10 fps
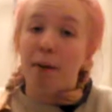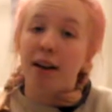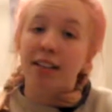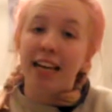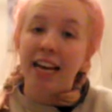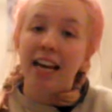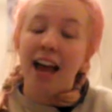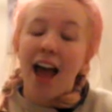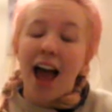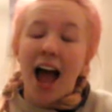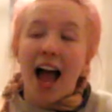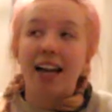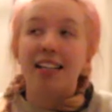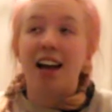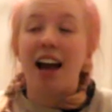Party,
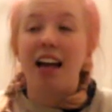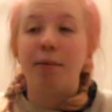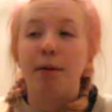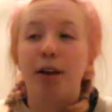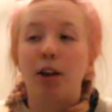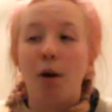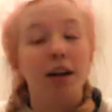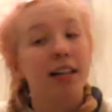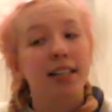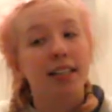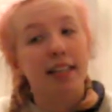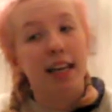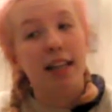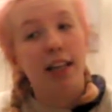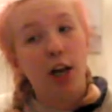and I'm going to
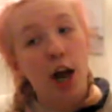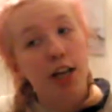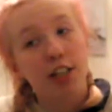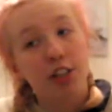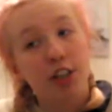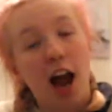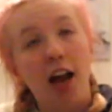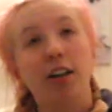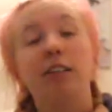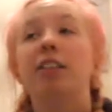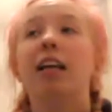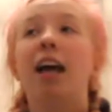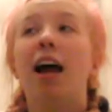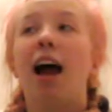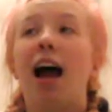see The Cursed Child,
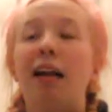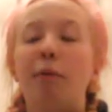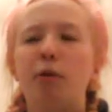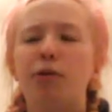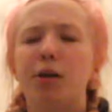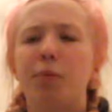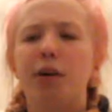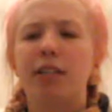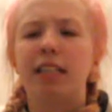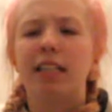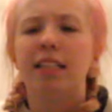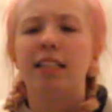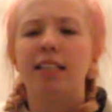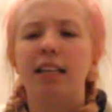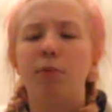and I'm also booked in
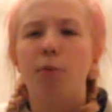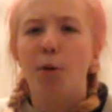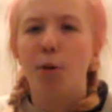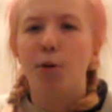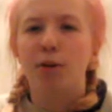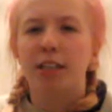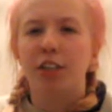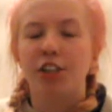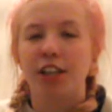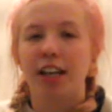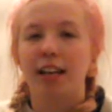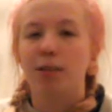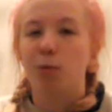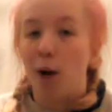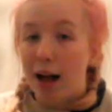to see War Horse this year
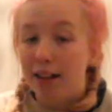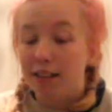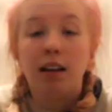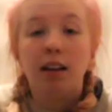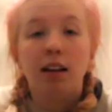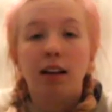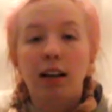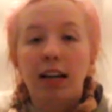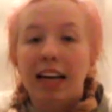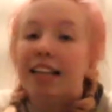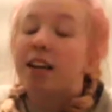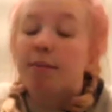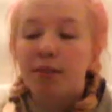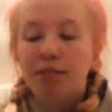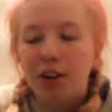as well. In
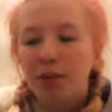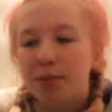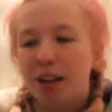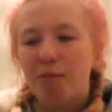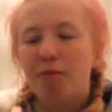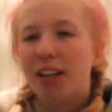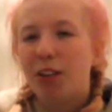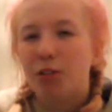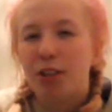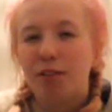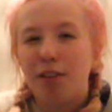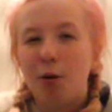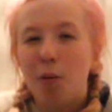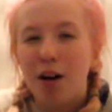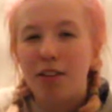terms of films, I'm really not doing very
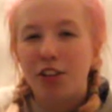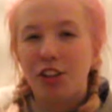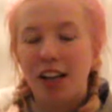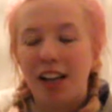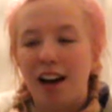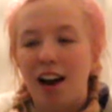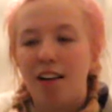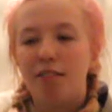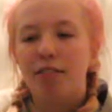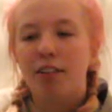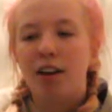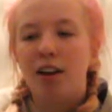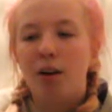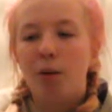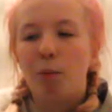well this year. I've
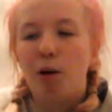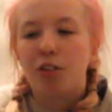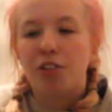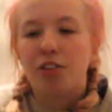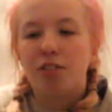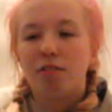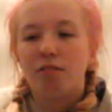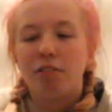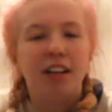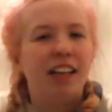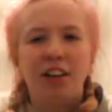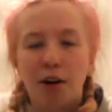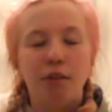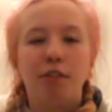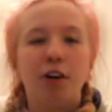watched really
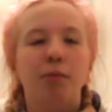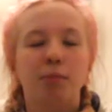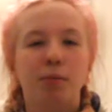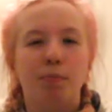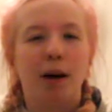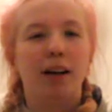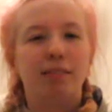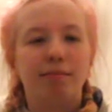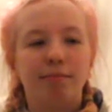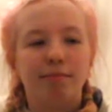no films, but